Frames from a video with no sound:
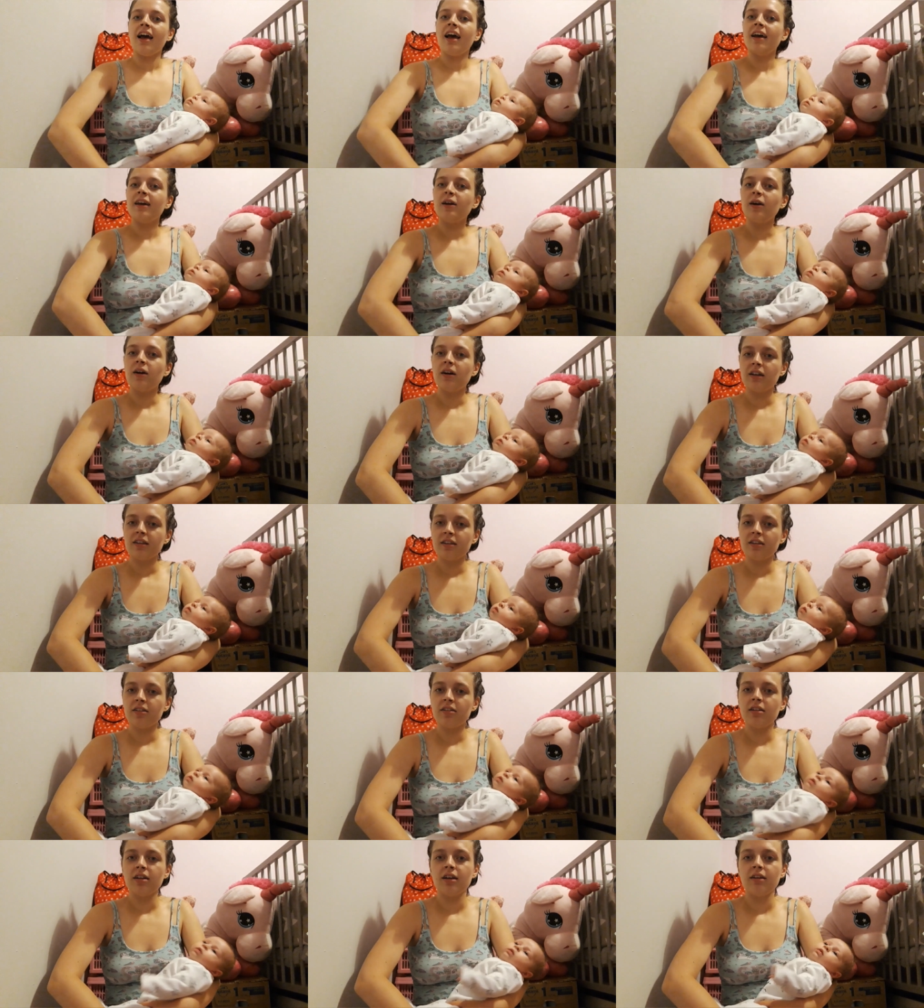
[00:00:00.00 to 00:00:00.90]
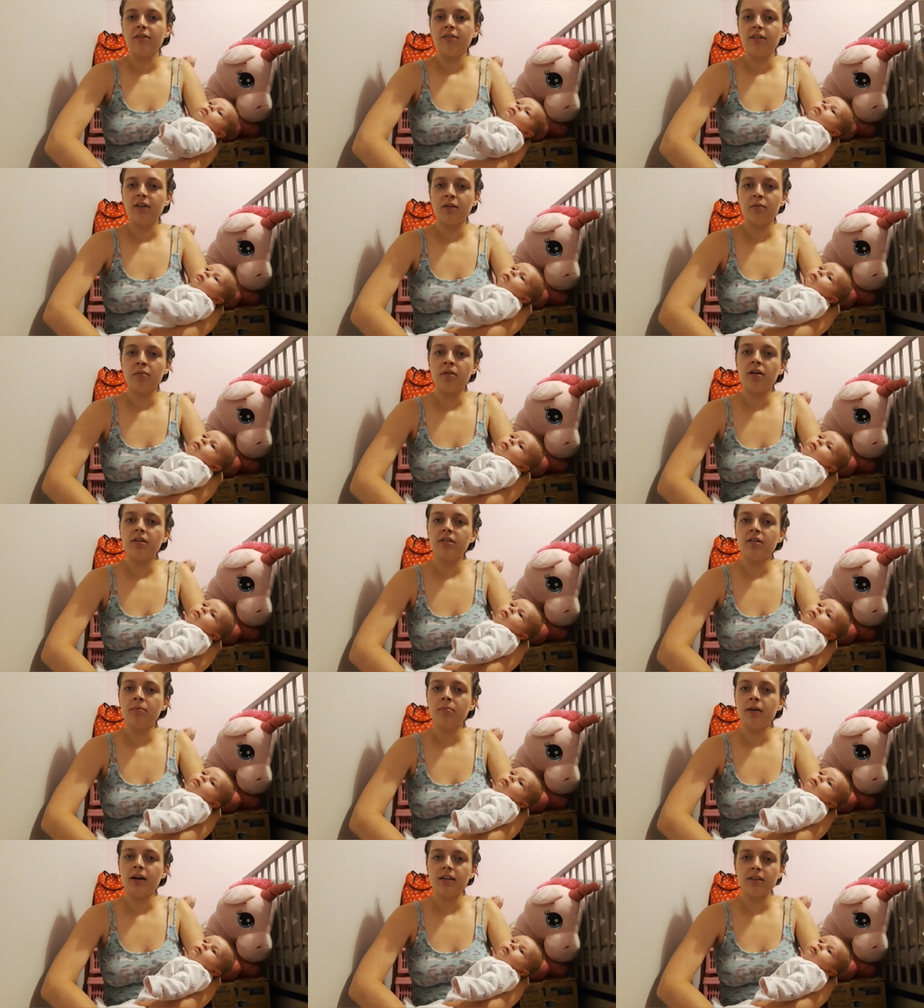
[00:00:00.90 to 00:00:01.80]
Hey guys, it's Sophie and
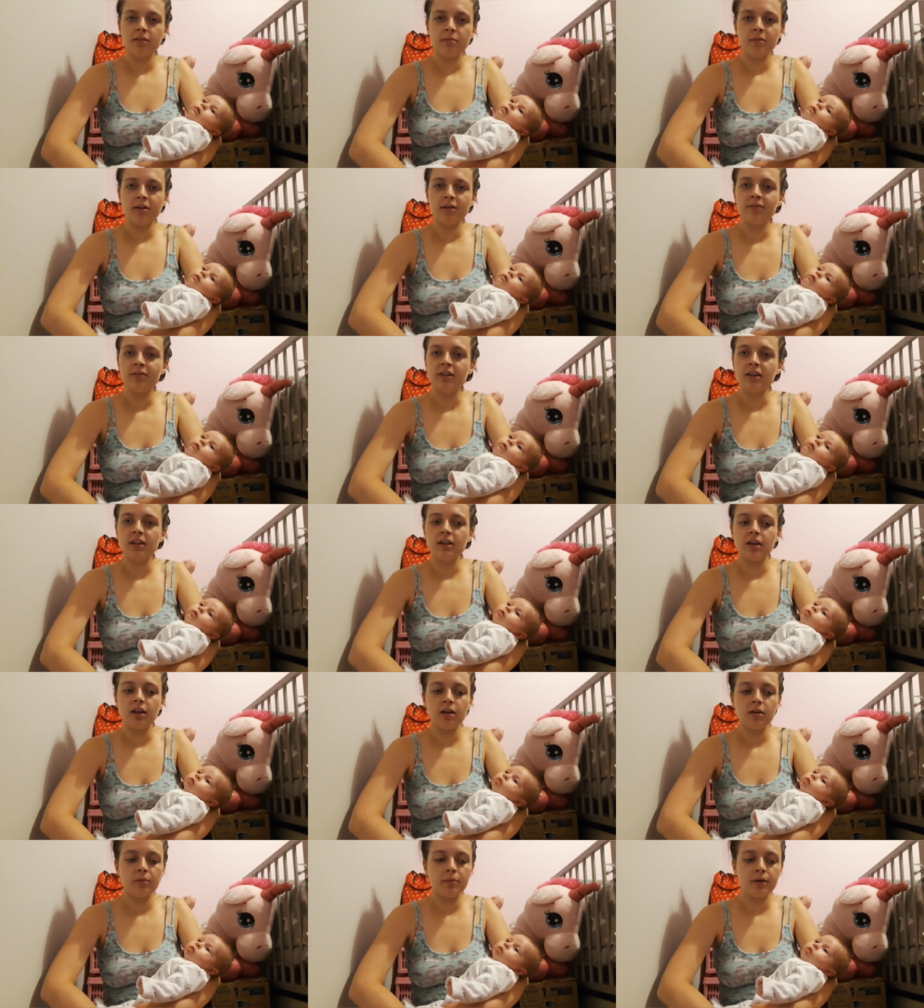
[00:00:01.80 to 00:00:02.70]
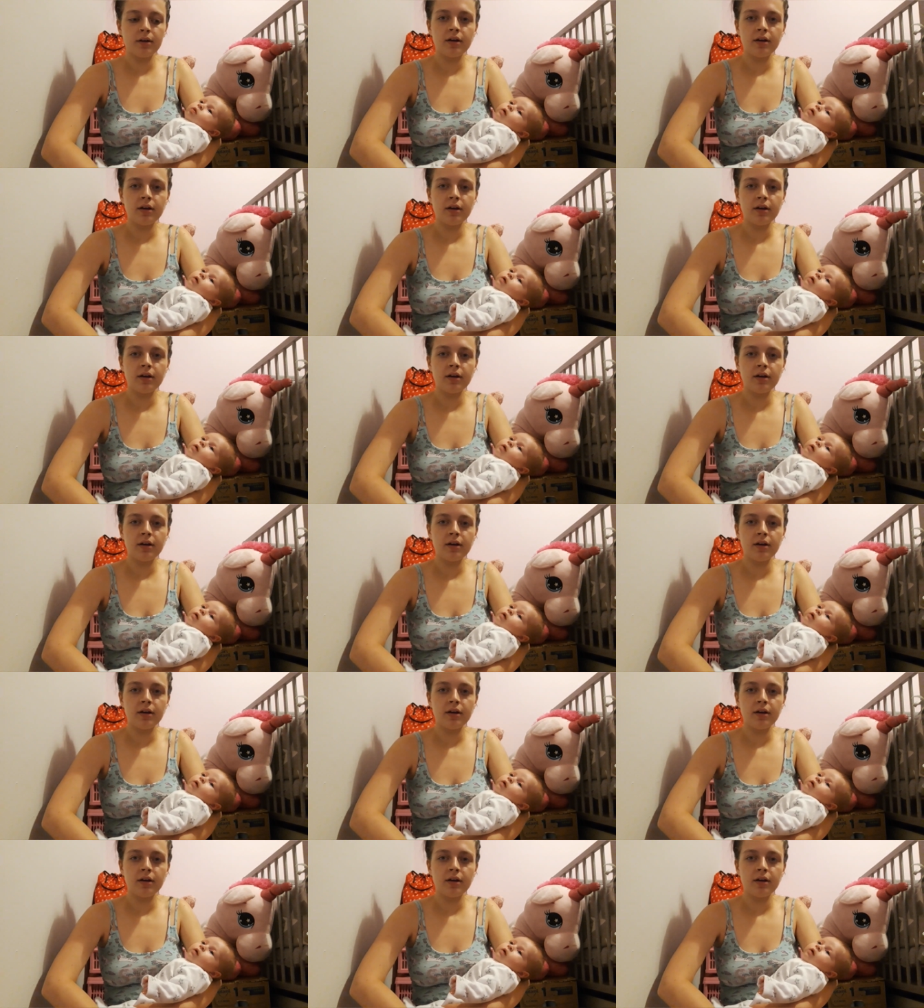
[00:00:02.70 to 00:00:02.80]
welcome back to my video.